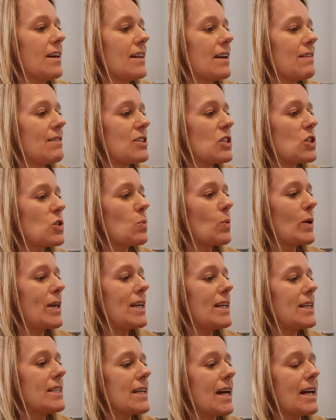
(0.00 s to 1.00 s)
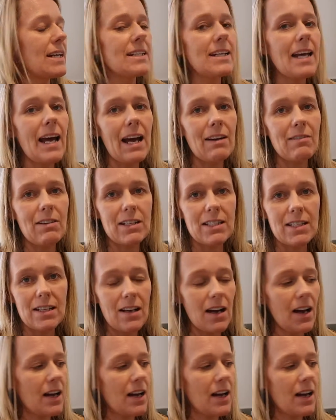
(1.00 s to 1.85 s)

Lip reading: There is swede and carrot and